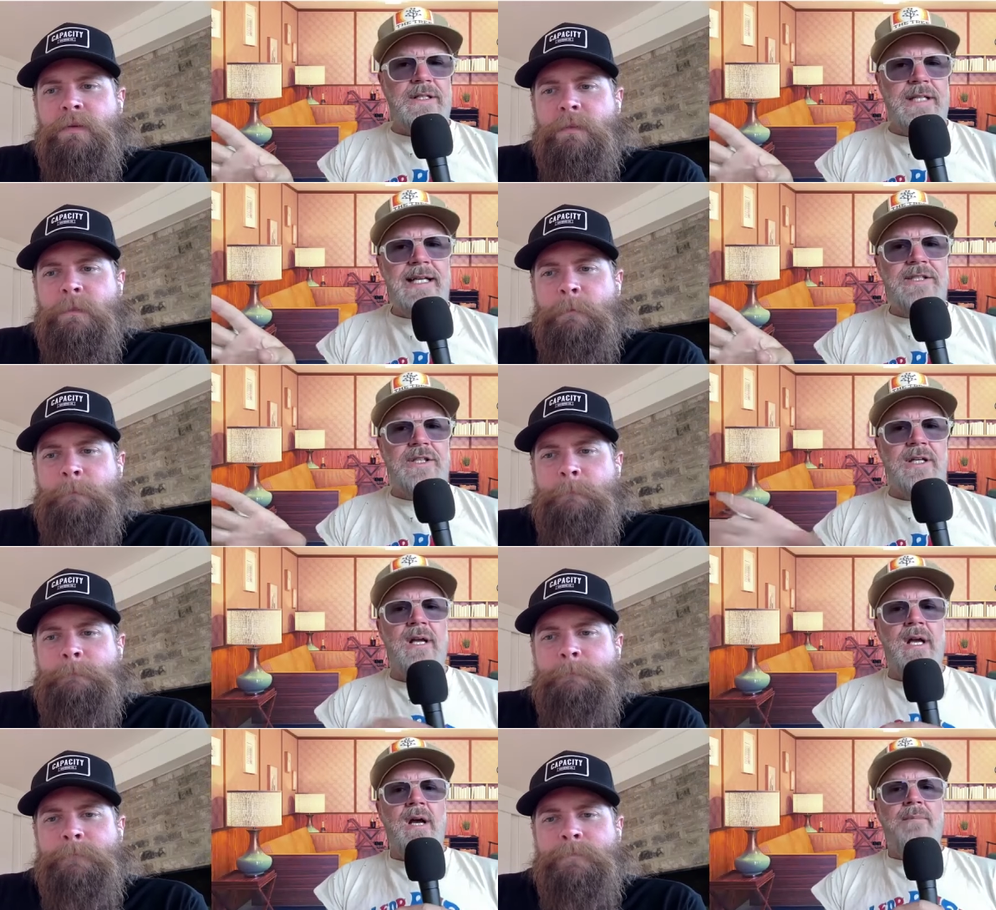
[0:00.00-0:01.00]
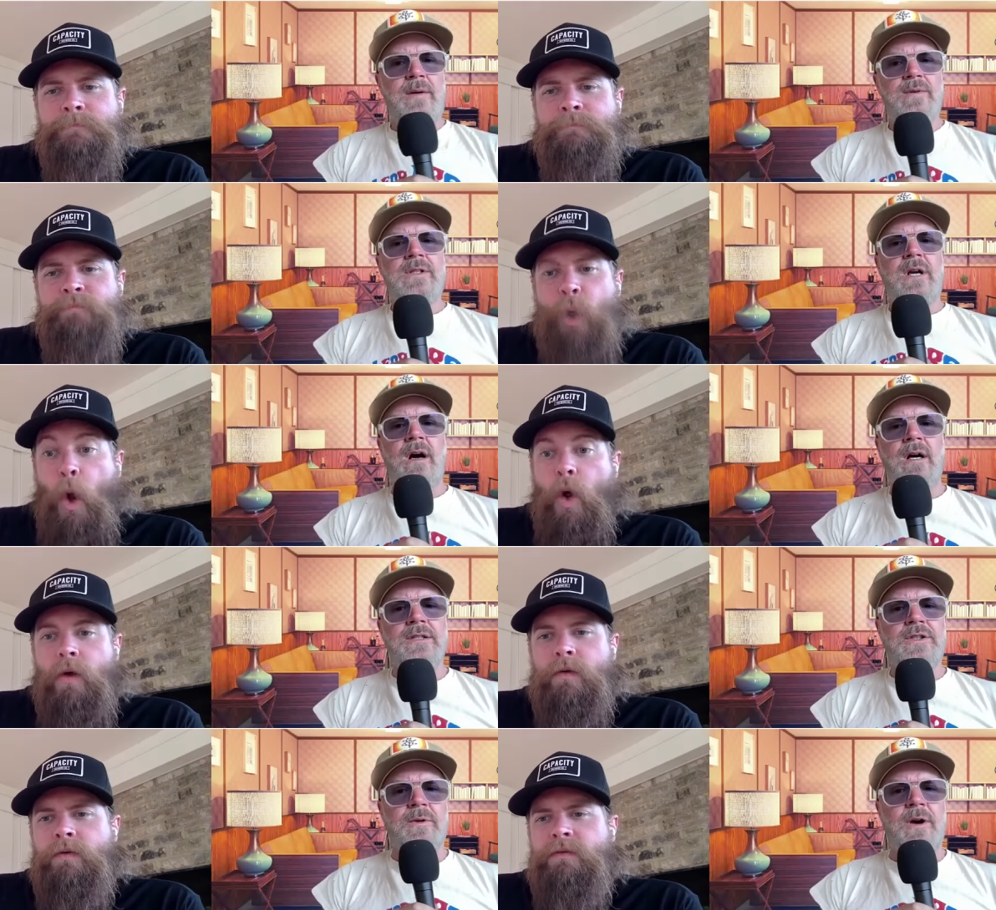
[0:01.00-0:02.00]
Speaker 1: Addiction, but it was
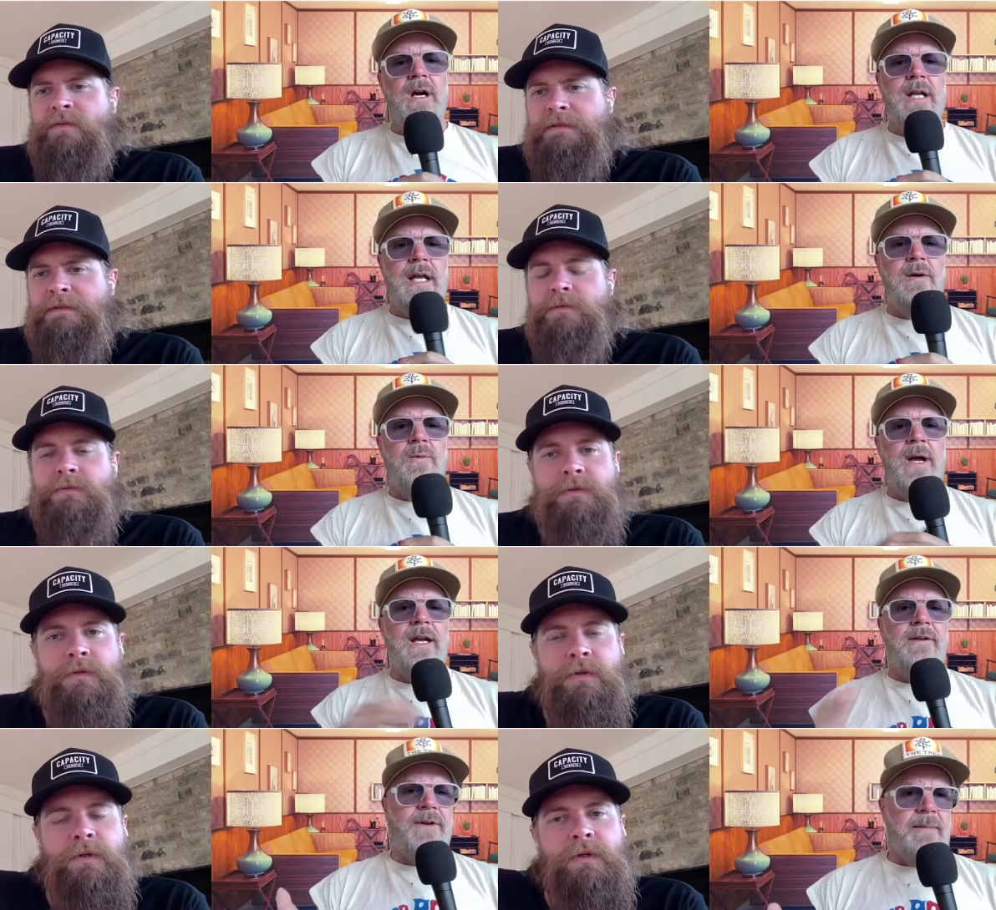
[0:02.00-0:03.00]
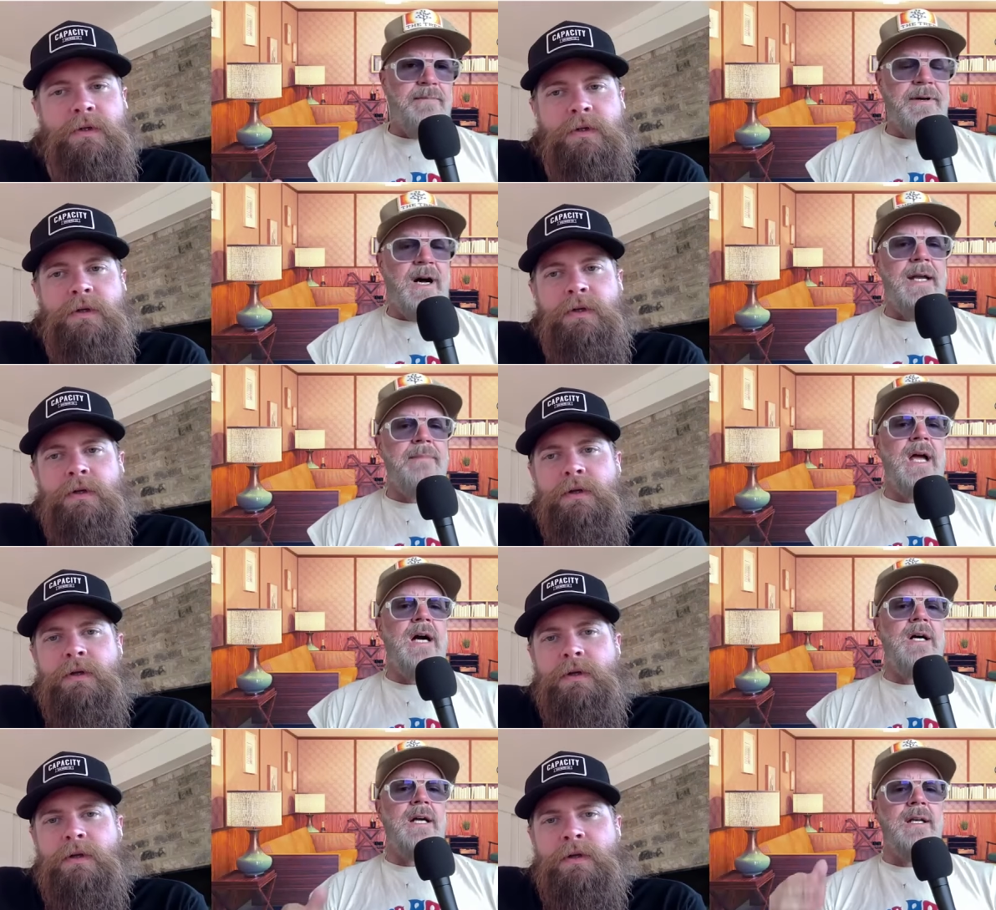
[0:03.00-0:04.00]
college rock in a way of like Blind
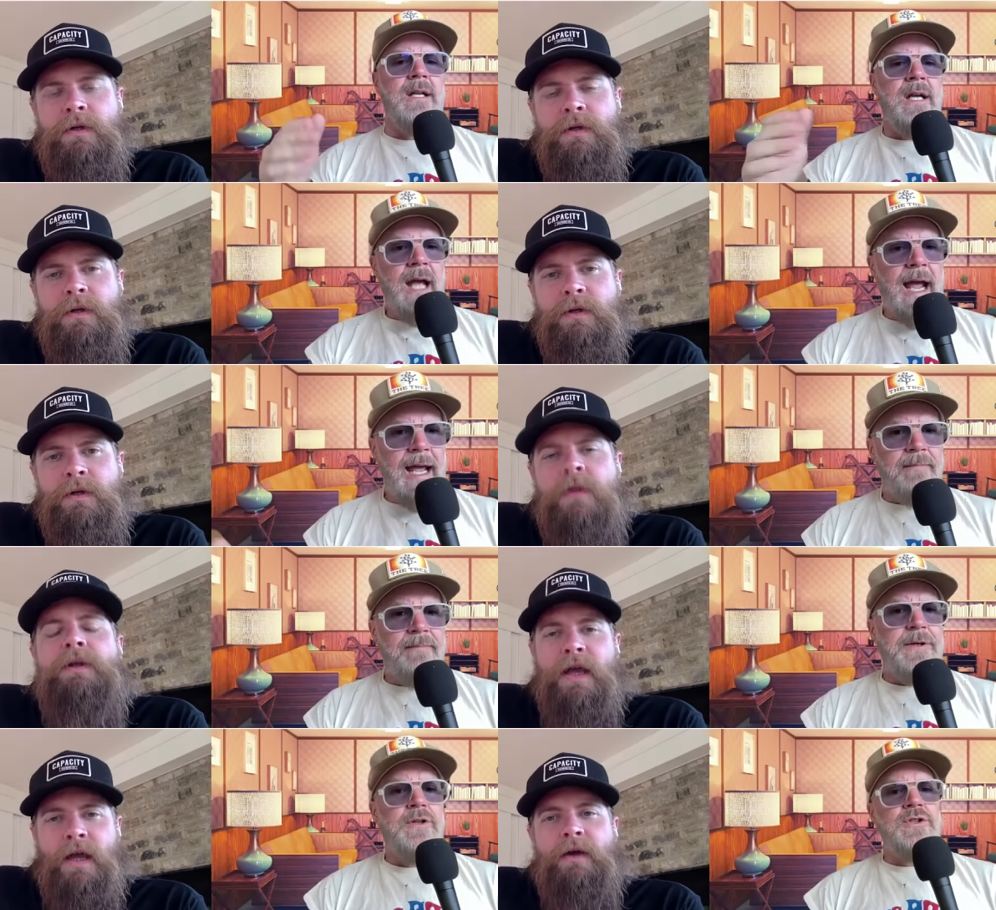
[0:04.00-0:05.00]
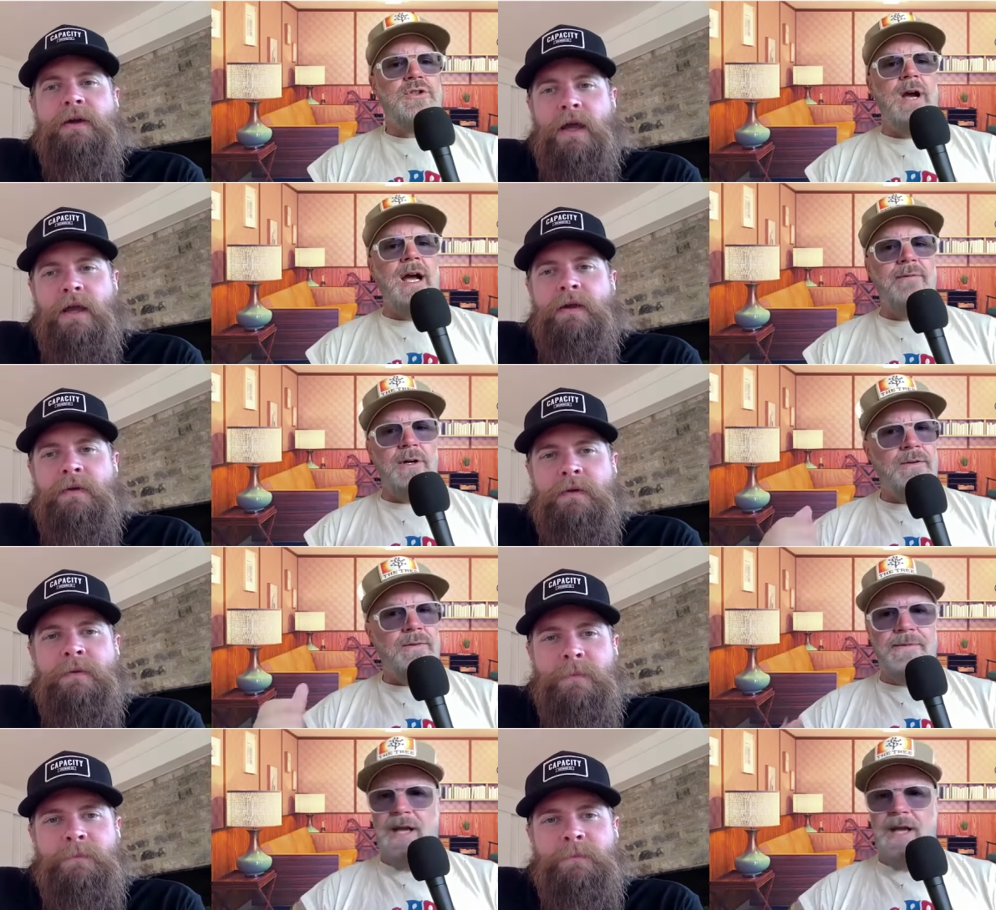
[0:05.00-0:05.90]
Melon and Blues yeah, Traveler. Okay.